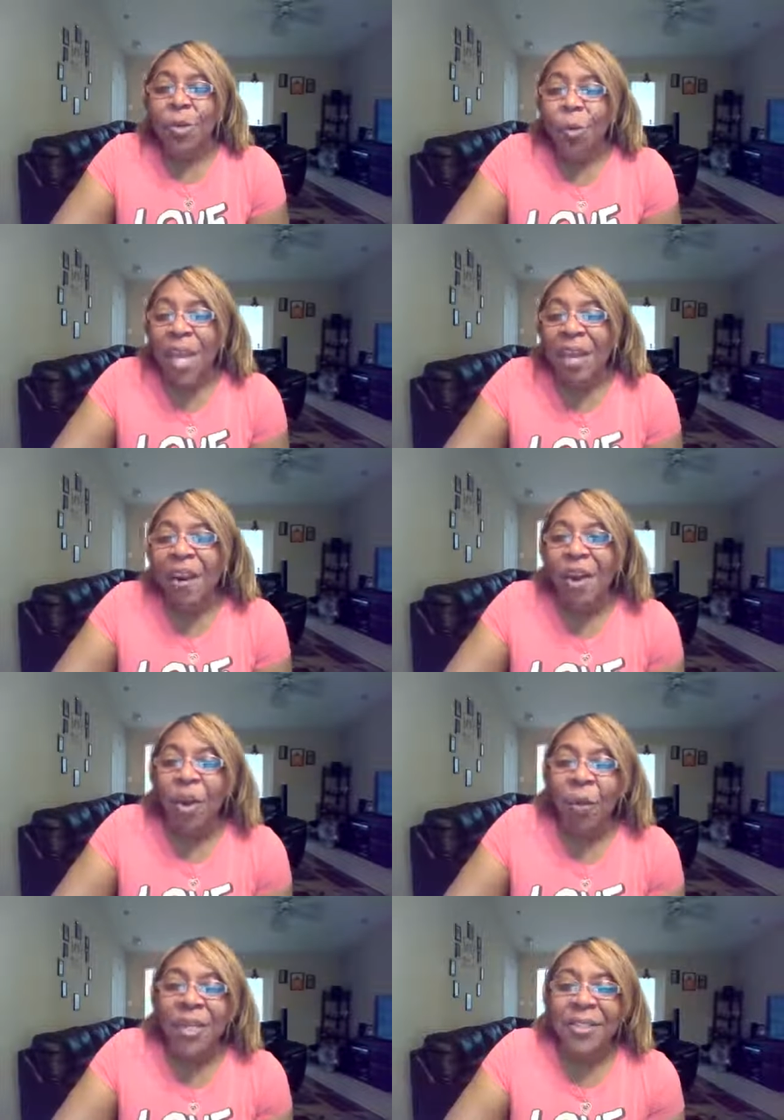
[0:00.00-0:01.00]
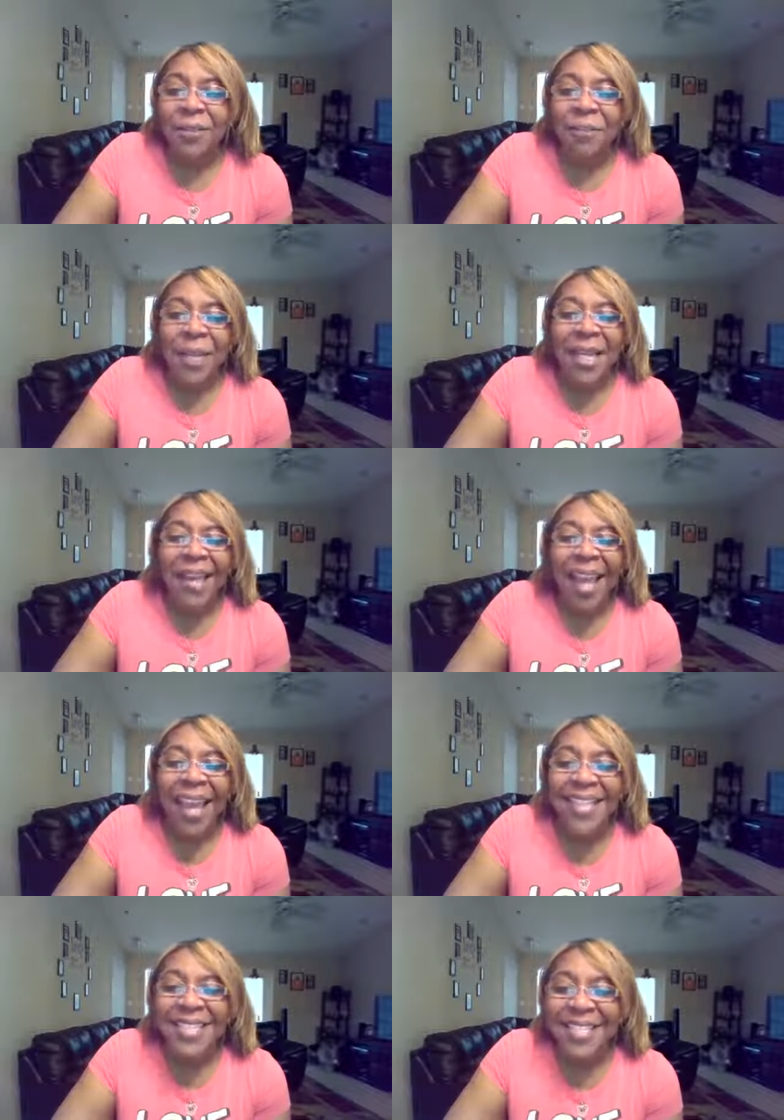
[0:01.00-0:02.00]
we are going to be,
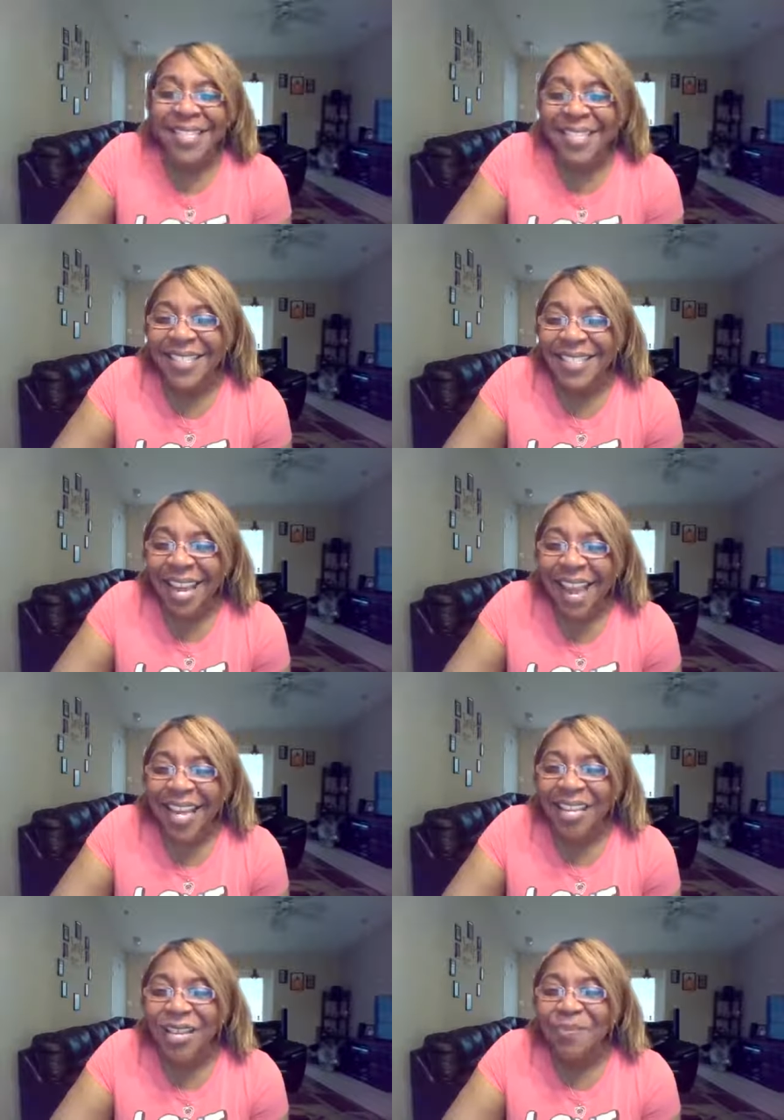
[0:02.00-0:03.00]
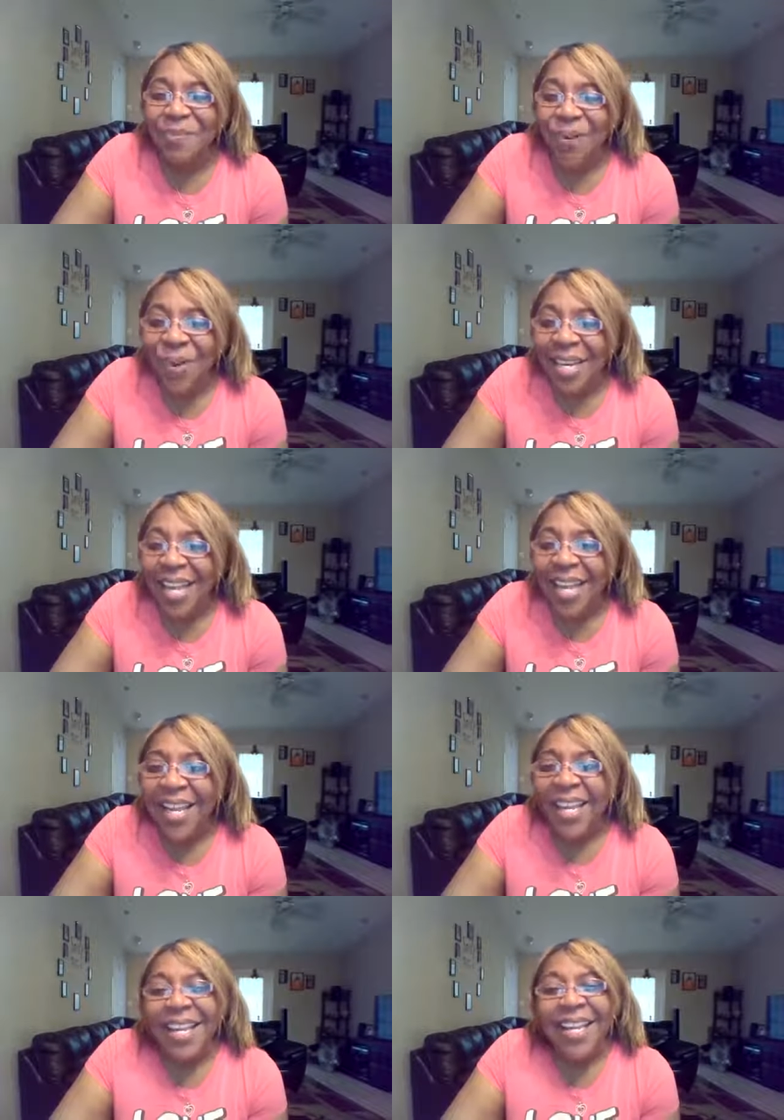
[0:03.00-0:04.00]
hey, Sister Jay, good
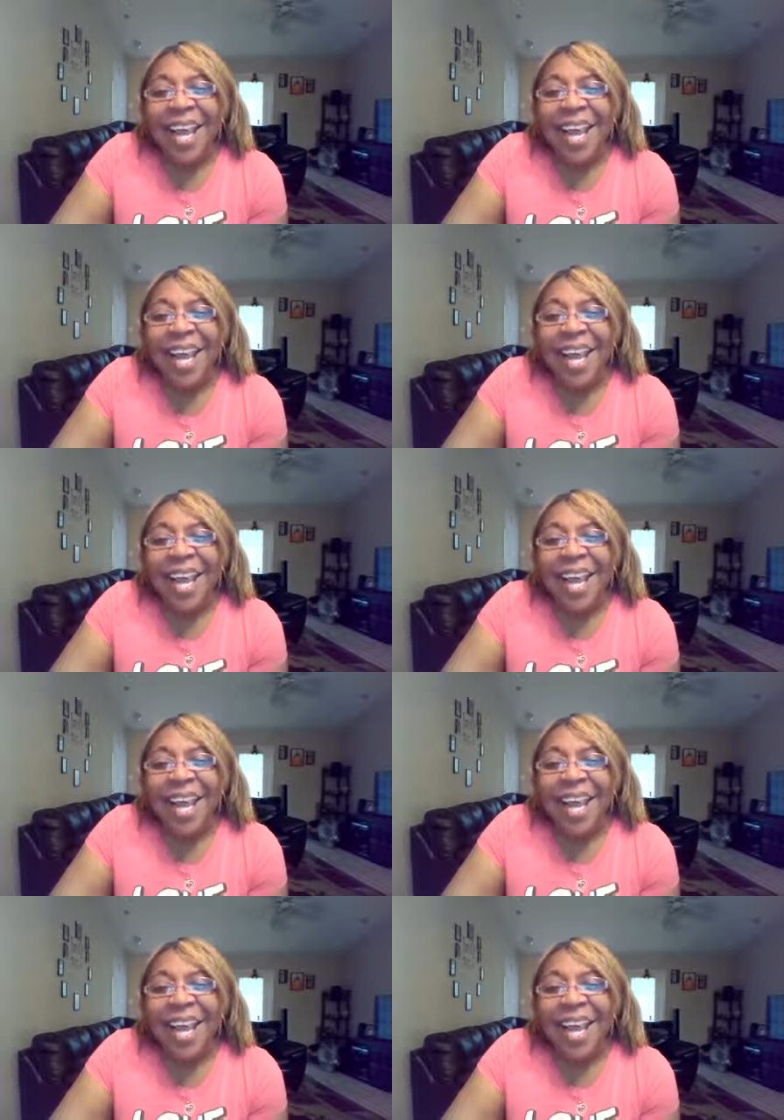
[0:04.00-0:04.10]
morning.